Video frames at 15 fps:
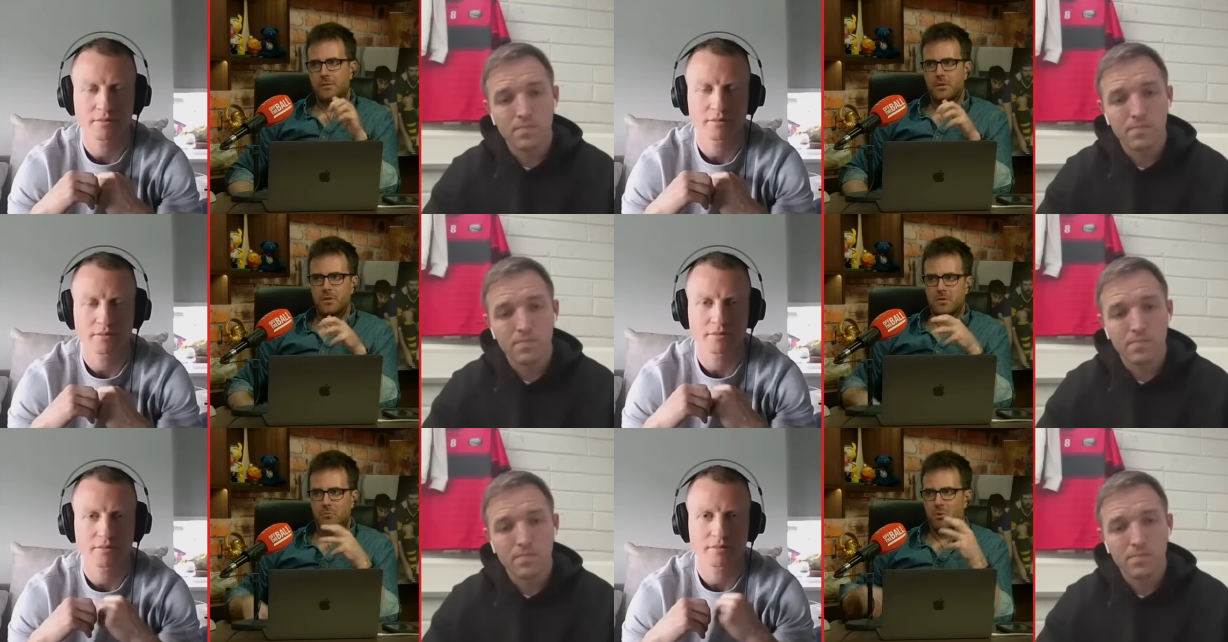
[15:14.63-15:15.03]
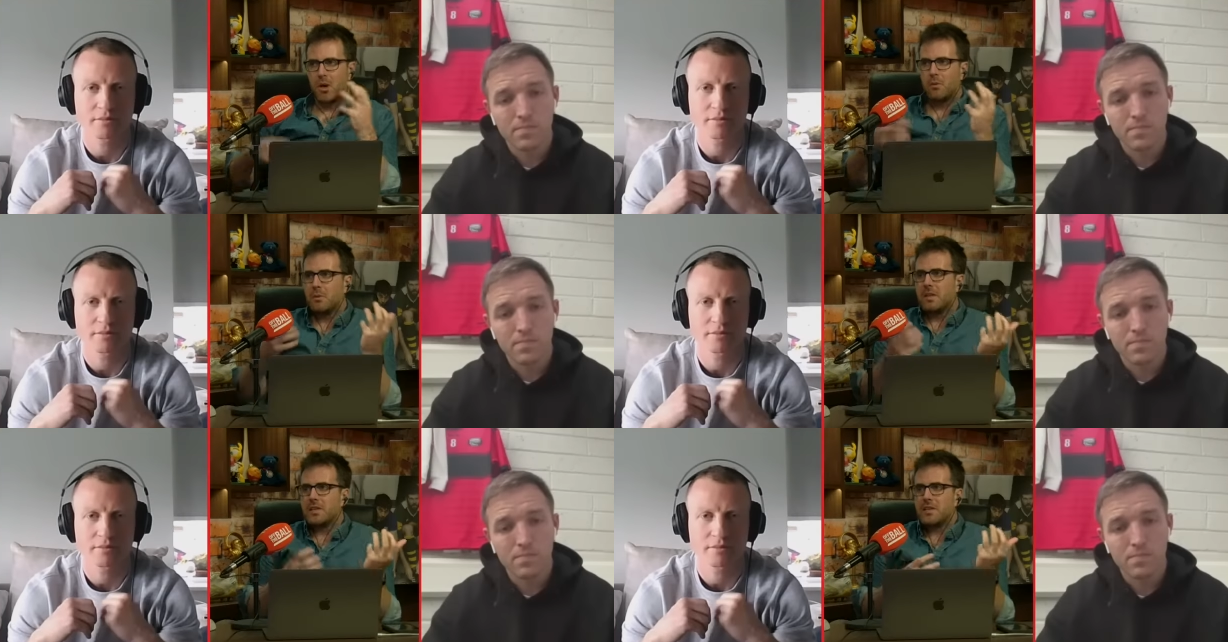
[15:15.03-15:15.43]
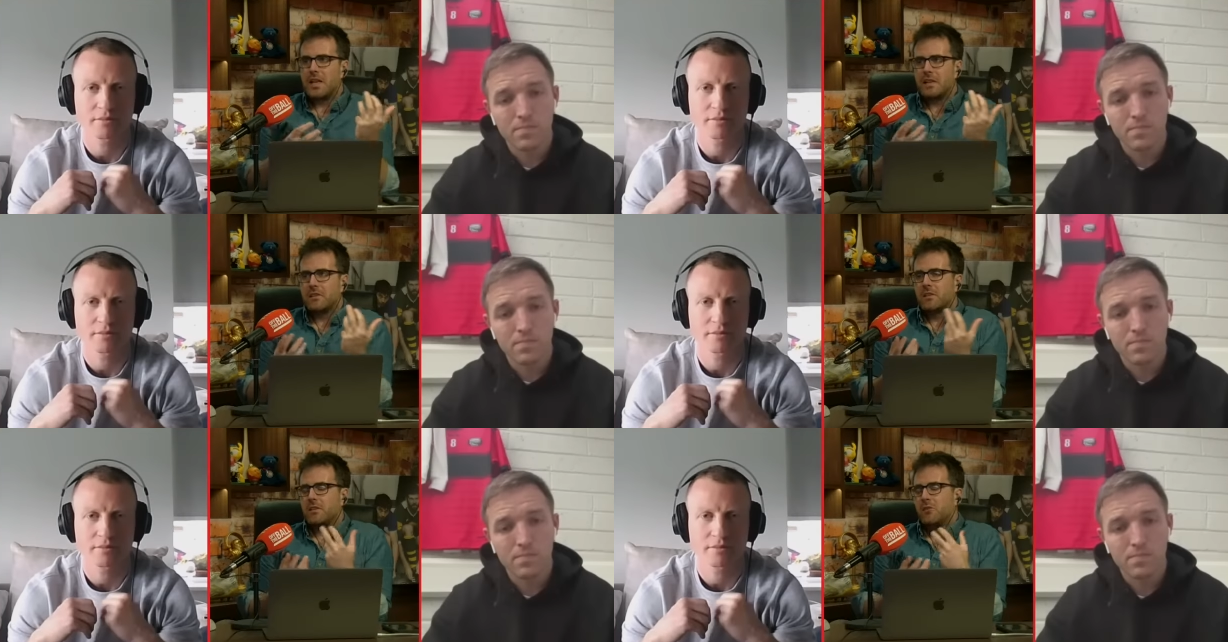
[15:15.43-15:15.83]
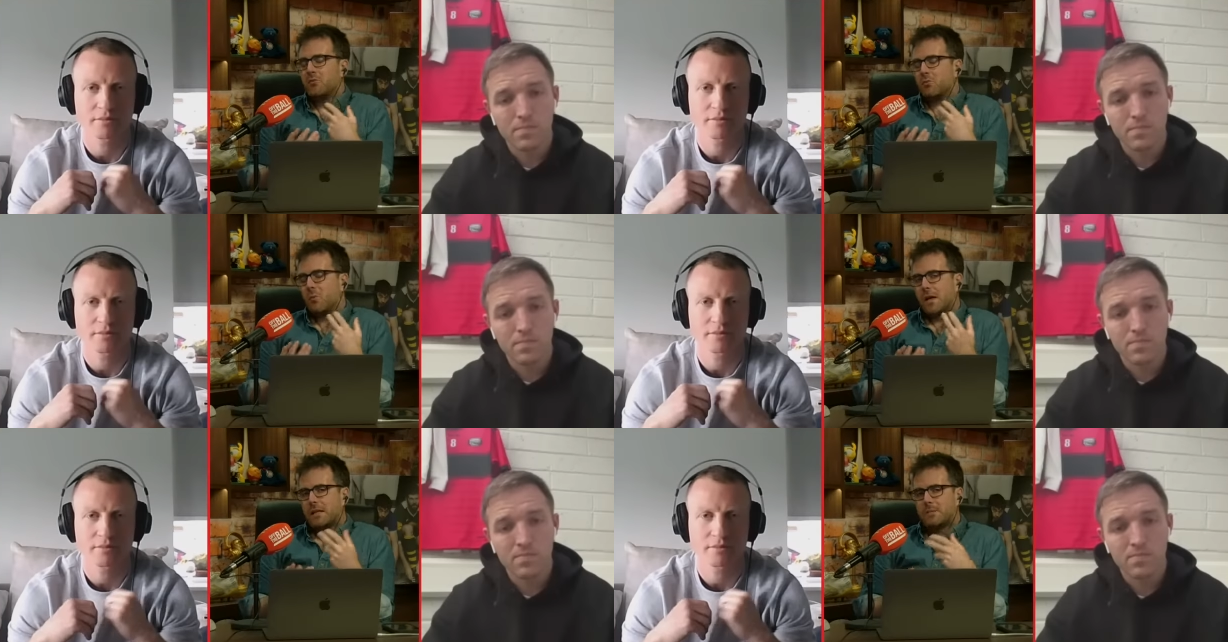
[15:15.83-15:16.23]
Speaker 1: there's probably a sense it could
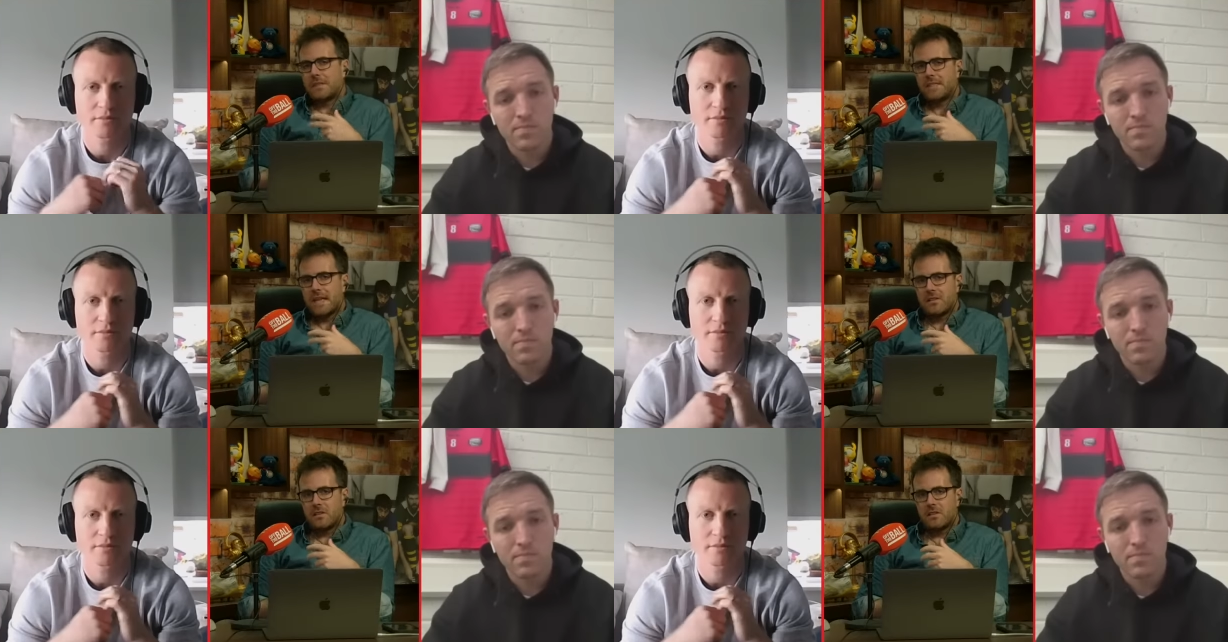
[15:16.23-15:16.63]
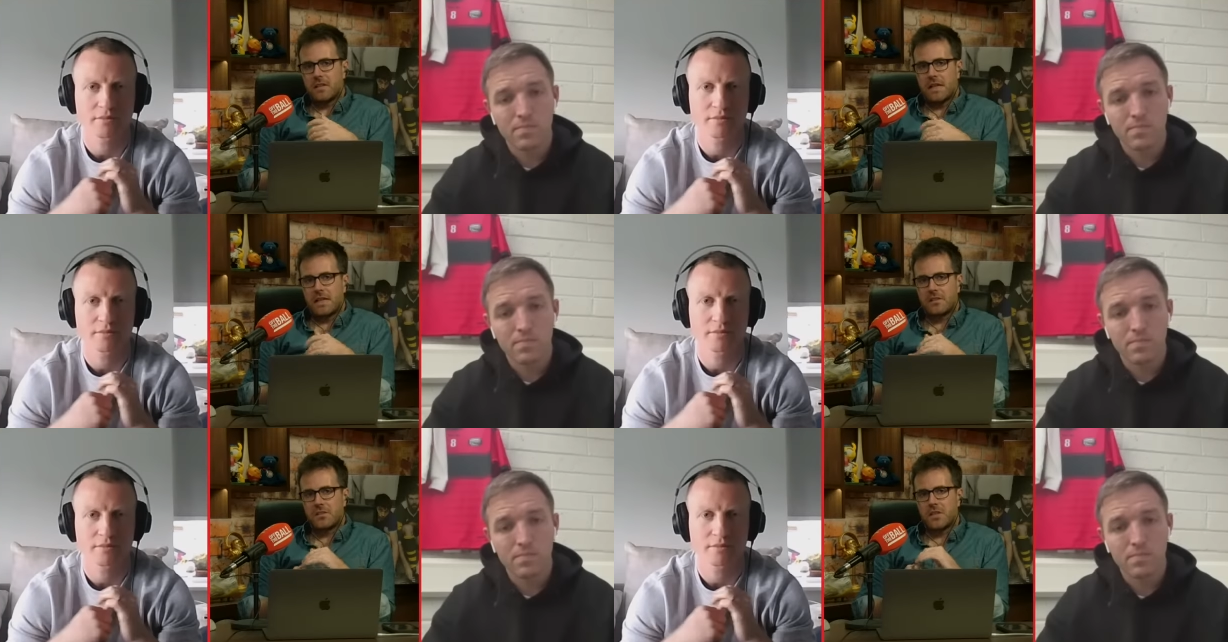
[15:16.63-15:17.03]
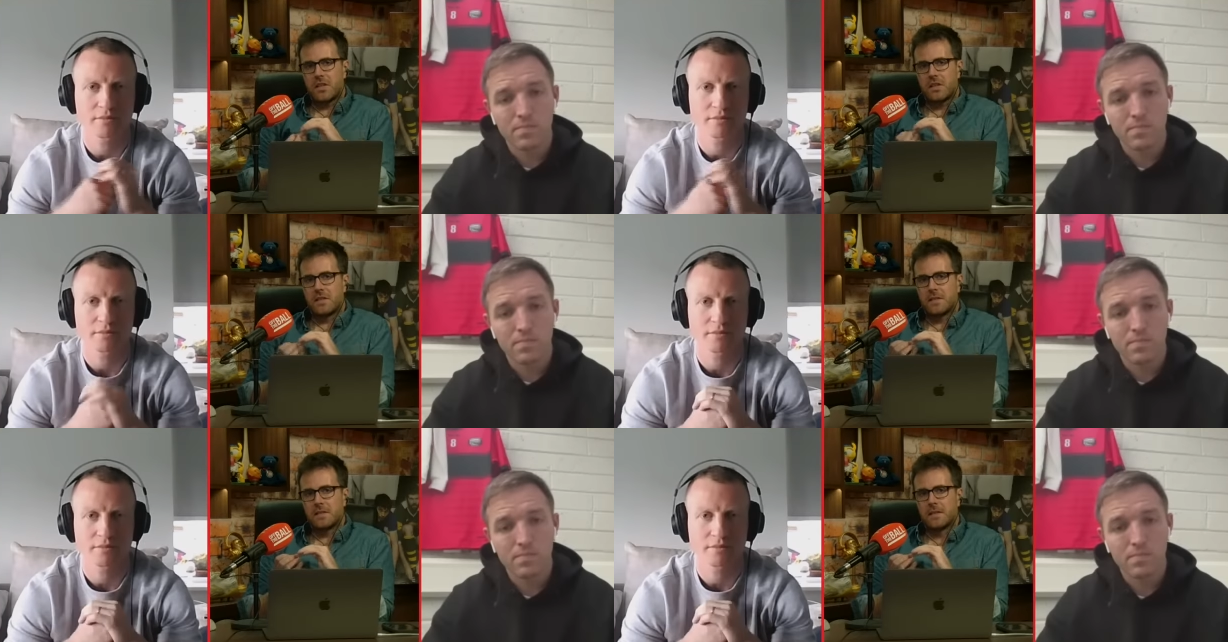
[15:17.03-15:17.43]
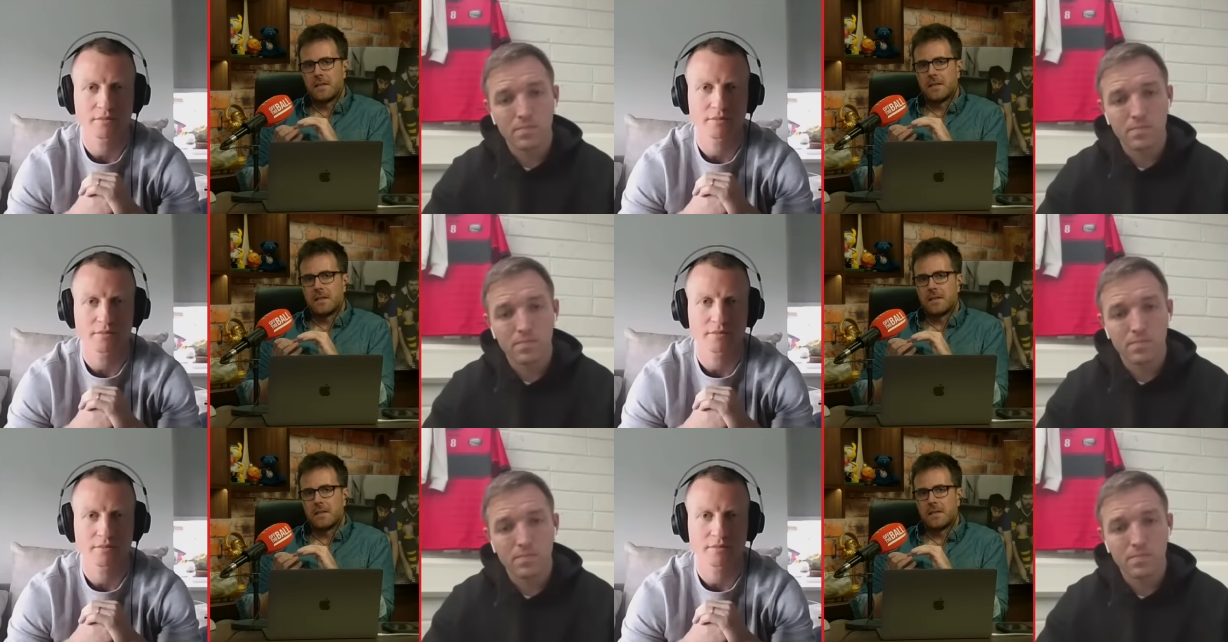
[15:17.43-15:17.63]
well be Desi's last year,